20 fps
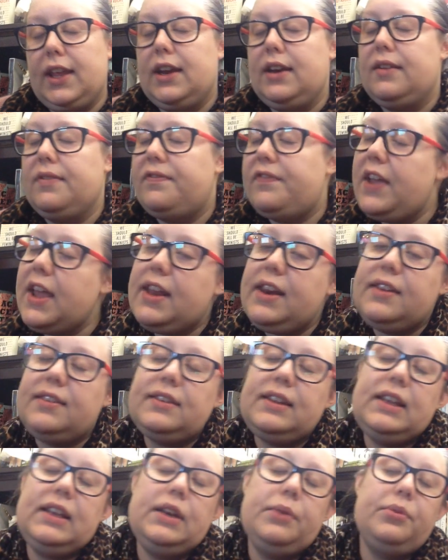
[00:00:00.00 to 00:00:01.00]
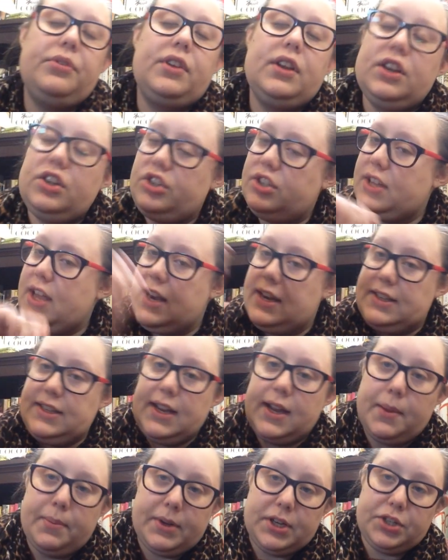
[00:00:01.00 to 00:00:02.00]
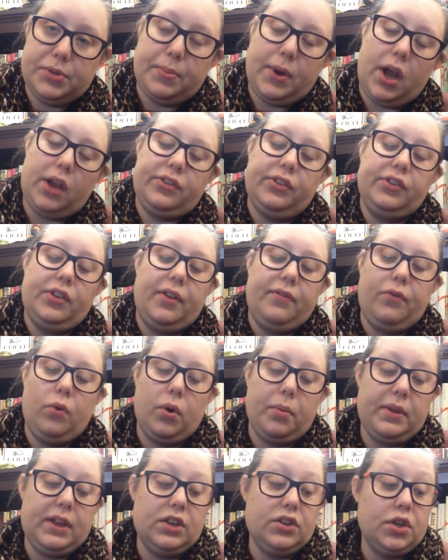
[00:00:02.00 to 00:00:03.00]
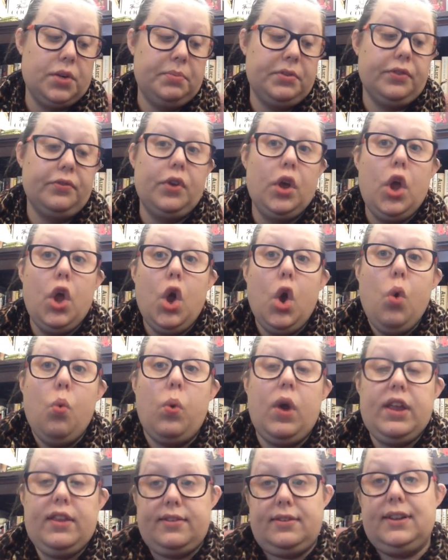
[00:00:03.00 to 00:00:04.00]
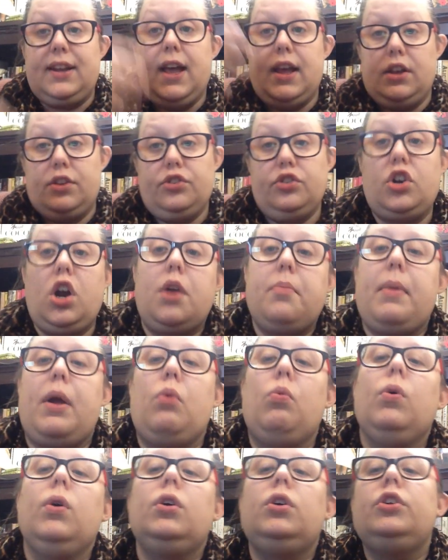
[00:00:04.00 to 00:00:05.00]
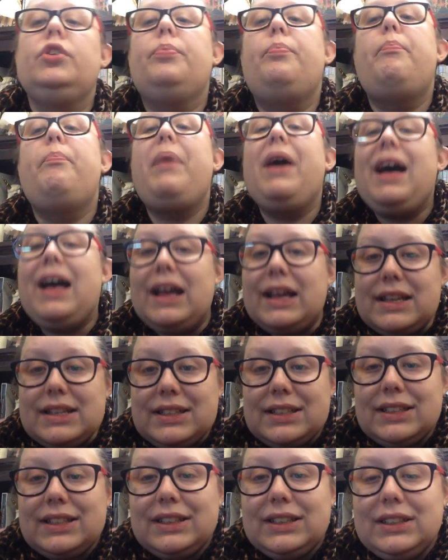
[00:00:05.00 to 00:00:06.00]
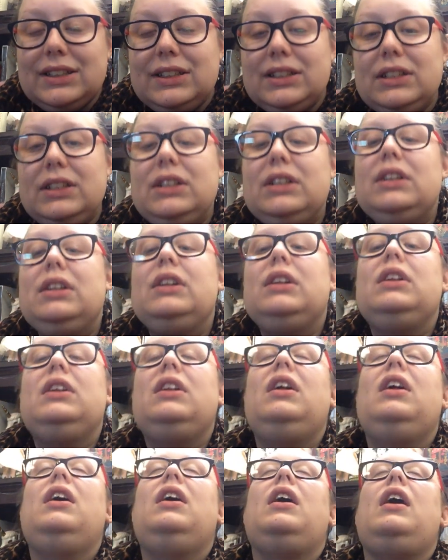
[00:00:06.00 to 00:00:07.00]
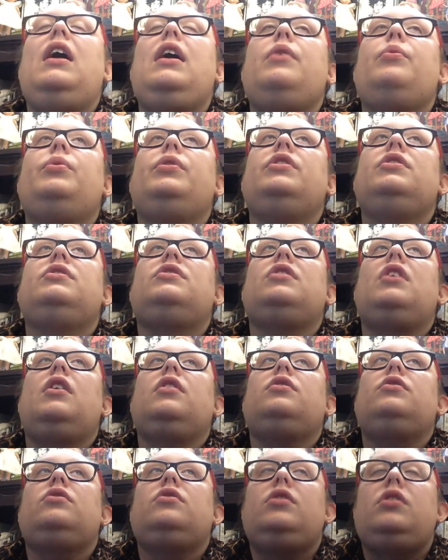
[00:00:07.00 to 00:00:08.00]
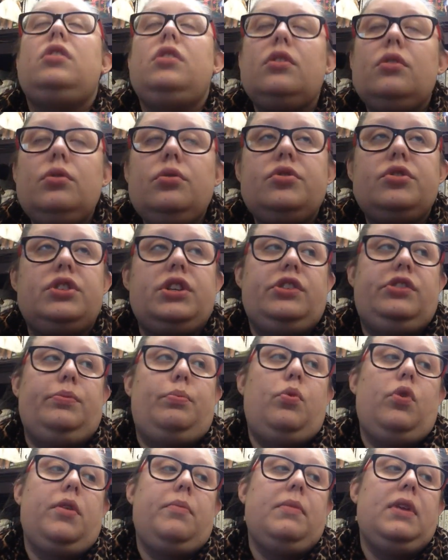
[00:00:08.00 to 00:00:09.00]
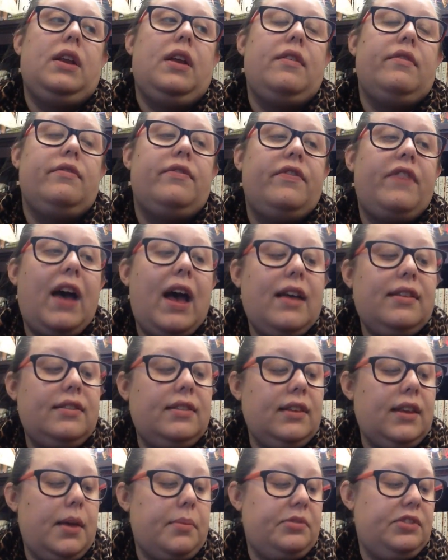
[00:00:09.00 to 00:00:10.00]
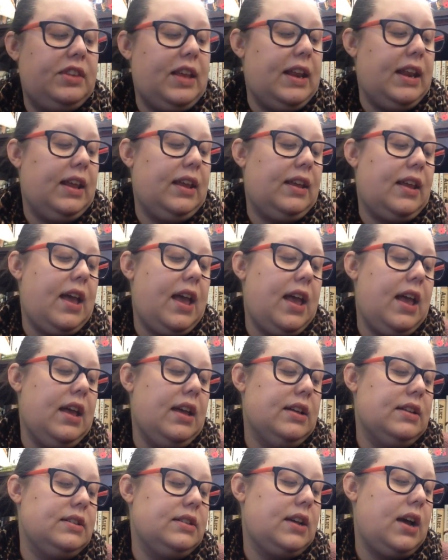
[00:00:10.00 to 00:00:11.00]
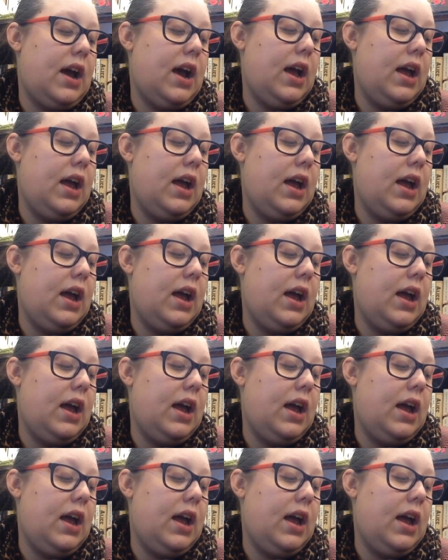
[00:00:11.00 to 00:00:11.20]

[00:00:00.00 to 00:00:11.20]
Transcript: get into fantasy, and it was going to just kind of tick a bunch of boxes off for me in terms of ways to kind of start my world. But it was a huge disappointment and vastly upsetting, and